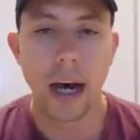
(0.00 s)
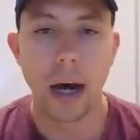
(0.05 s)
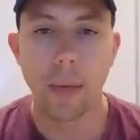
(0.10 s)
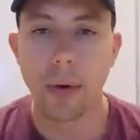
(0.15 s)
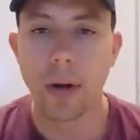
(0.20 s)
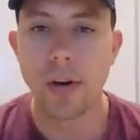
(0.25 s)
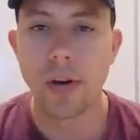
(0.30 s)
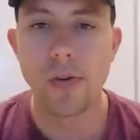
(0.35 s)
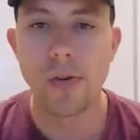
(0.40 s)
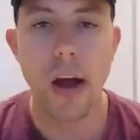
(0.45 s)
We
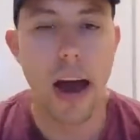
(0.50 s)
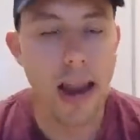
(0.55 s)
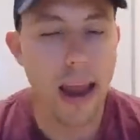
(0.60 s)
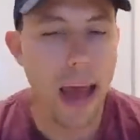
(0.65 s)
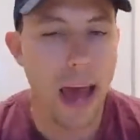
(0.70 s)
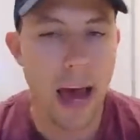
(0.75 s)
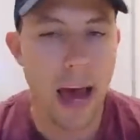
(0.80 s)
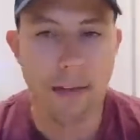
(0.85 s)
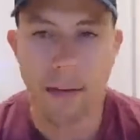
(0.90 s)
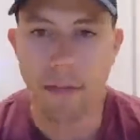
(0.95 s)
do not
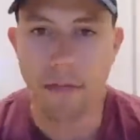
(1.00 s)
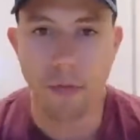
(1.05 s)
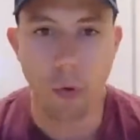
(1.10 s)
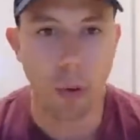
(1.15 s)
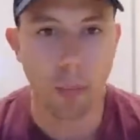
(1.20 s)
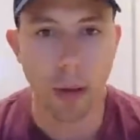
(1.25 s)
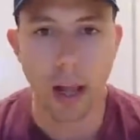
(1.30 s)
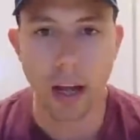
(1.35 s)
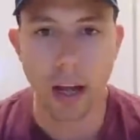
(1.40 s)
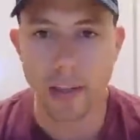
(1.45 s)
have a
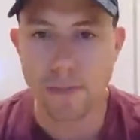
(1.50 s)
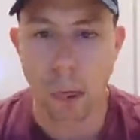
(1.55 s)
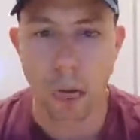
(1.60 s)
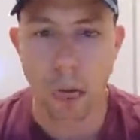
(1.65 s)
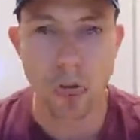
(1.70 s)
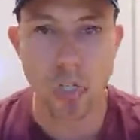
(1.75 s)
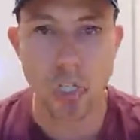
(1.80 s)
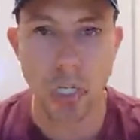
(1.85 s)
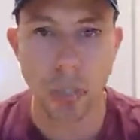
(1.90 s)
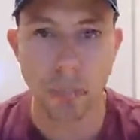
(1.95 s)
formalized
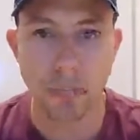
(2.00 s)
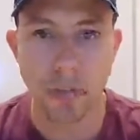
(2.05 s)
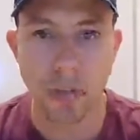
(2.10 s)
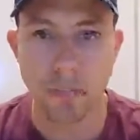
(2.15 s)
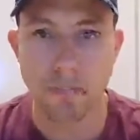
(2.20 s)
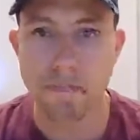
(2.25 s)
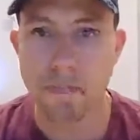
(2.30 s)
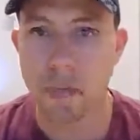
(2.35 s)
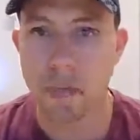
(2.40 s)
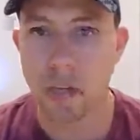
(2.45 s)
partnership
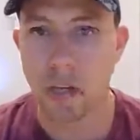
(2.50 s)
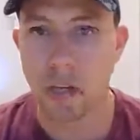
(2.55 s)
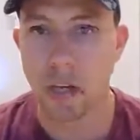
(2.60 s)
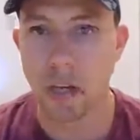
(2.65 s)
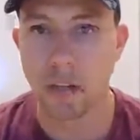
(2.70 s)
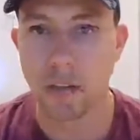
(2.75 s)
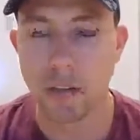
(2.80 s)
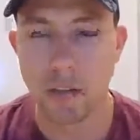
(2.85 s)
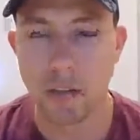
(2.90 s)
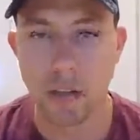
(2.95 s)

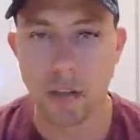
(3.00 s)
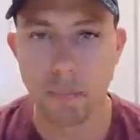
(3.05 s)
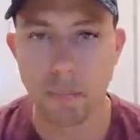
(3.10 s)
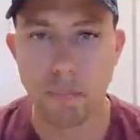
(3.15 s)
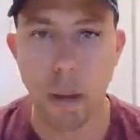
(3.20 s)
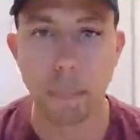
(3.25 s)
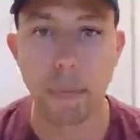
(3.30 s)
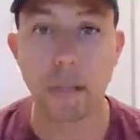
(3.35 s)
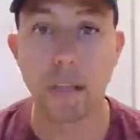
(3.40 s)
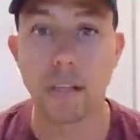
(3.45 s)
to
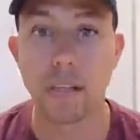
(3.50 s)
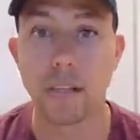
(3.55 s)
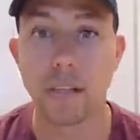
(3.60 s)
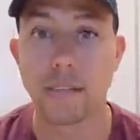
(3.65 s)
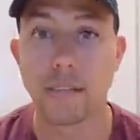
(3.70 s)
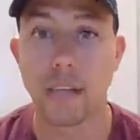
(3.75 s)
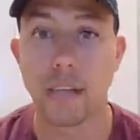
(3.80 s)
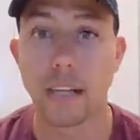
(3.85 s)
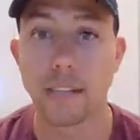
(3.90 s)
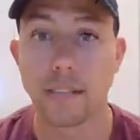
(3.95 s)
publicly
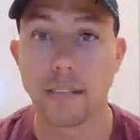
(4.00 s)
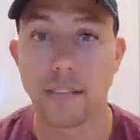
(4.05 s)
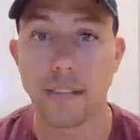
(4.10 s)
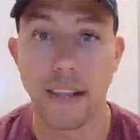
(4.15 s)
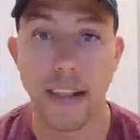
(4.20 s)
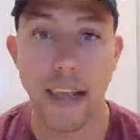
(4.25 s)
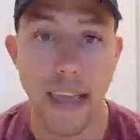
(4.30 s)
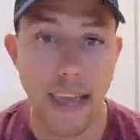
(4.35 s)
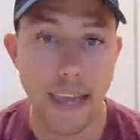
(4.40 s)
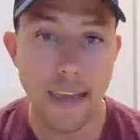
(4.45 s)
discuss
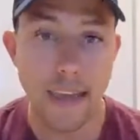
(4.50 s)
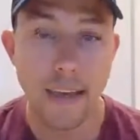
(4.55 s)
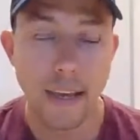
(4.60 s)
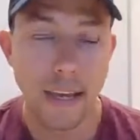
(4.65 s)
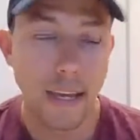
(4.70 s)
today,